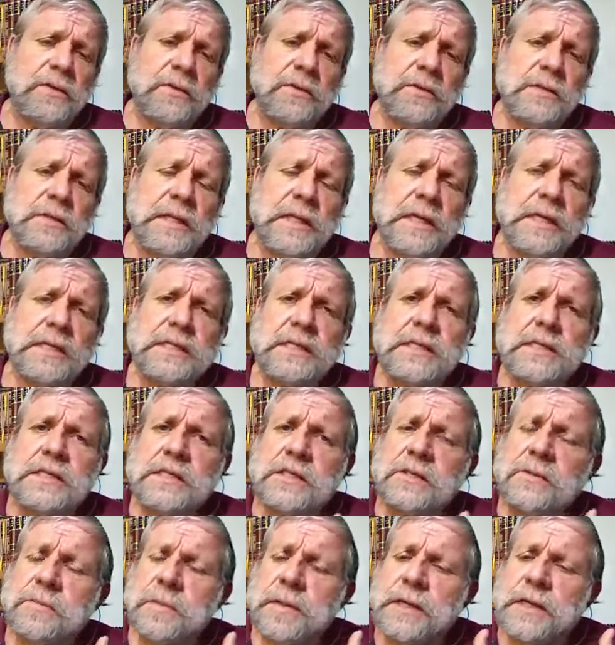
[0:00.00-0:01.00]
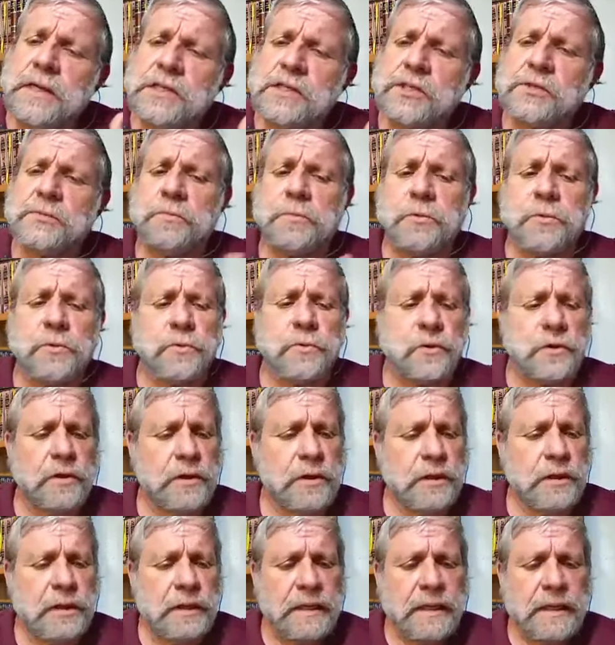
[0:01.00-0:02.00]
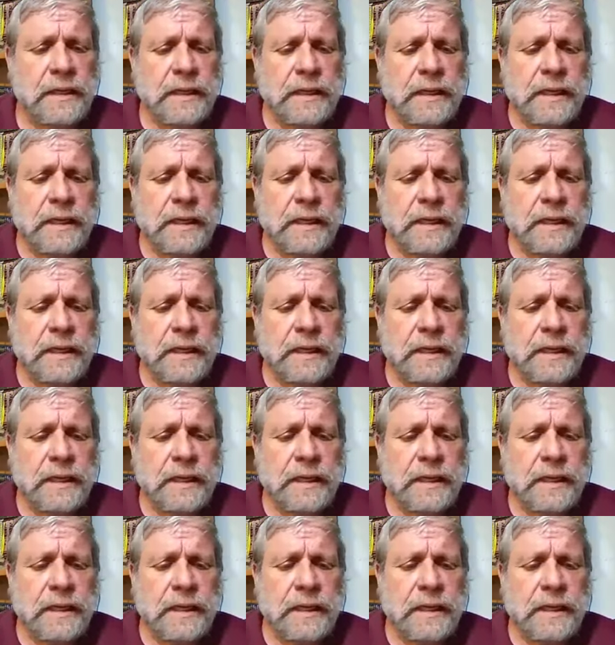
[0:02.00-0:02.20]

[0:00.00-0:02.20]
there's lessons to be explored.